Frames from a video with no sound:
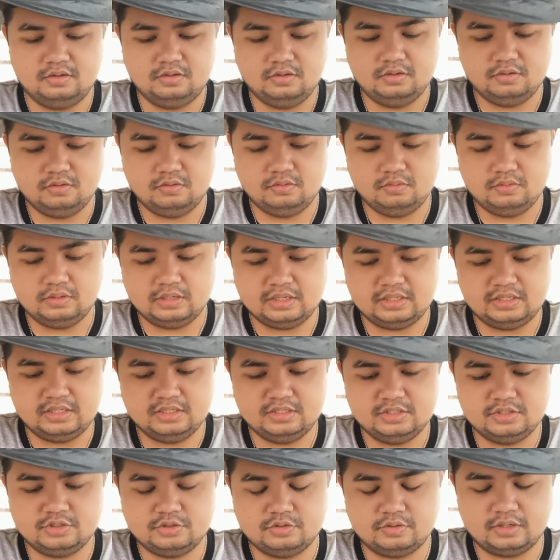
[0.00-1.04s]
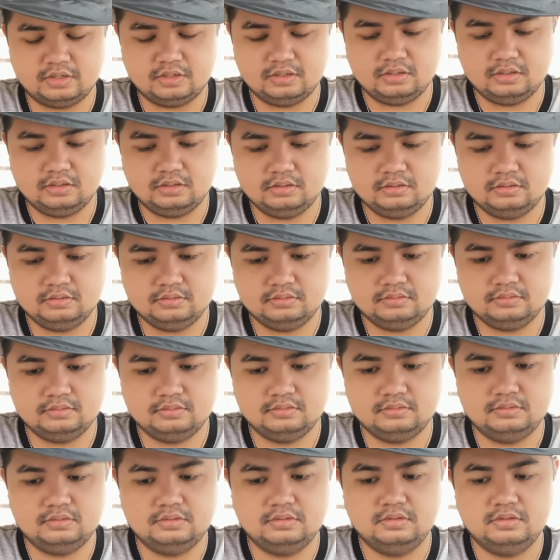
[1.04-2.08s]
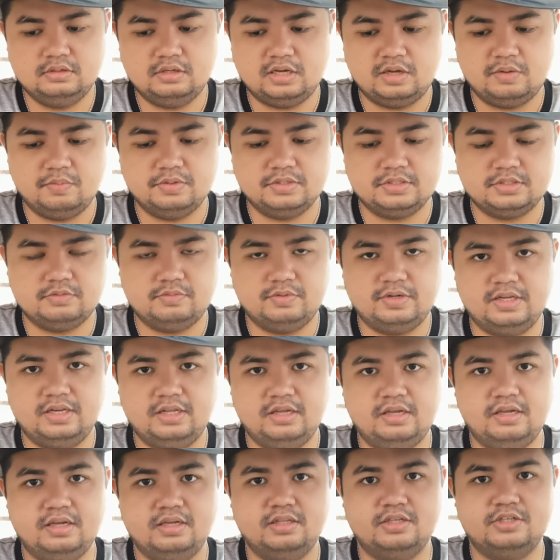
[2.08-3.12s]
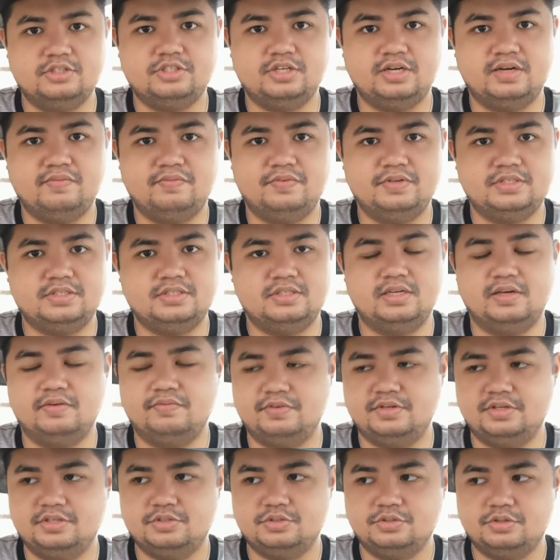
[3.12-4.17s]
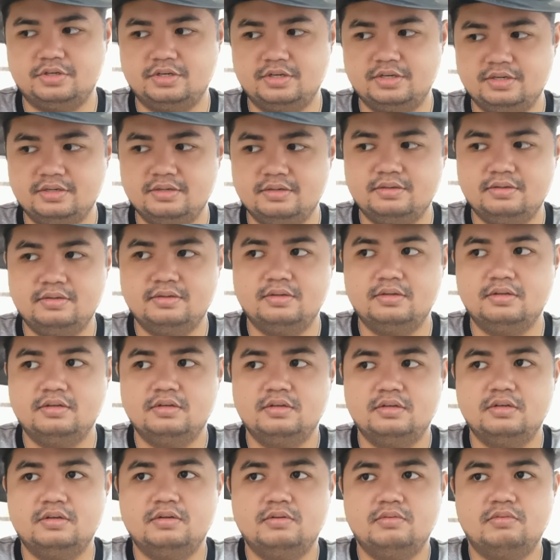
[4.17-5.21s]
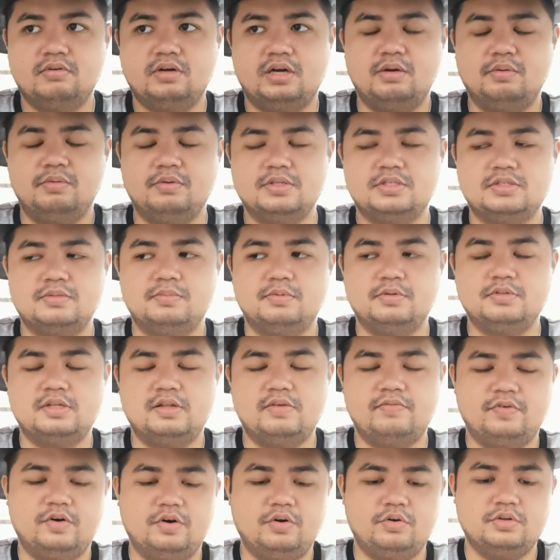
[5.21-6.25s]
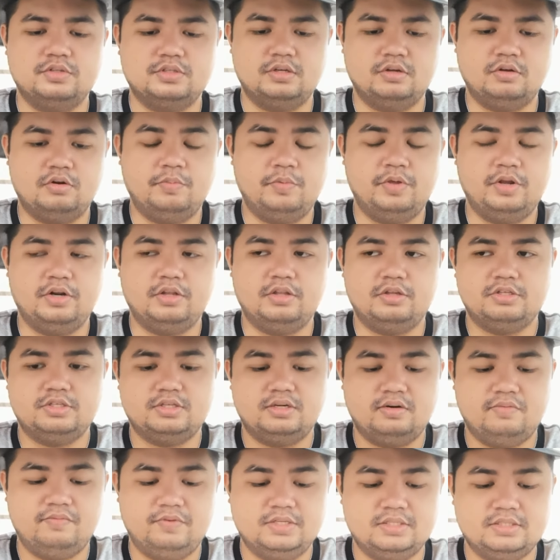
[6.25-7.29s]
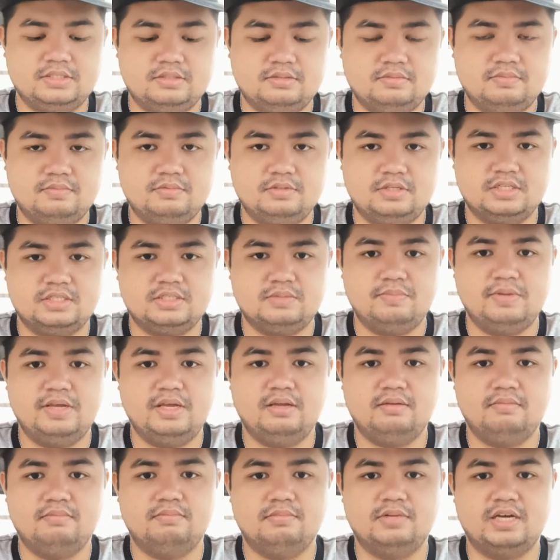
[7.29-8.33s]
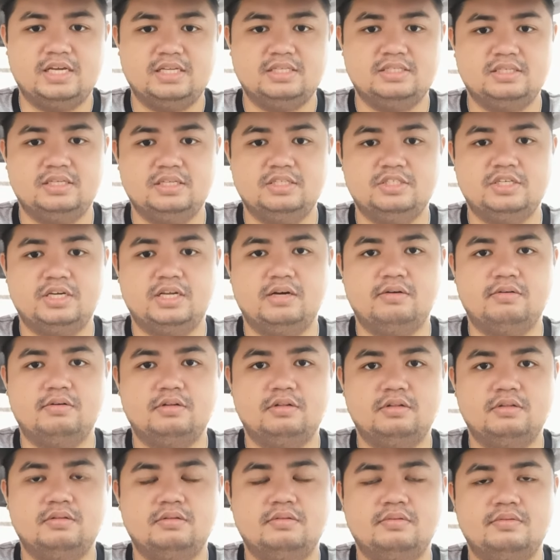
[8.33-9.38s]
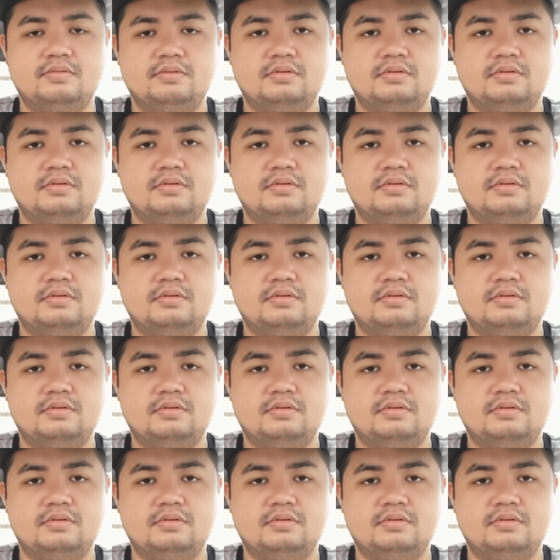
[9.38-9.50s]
Although I did struggle, I wasn't really the sharpest nut in the drawer. I was mostly focused on community service, just being nice in general.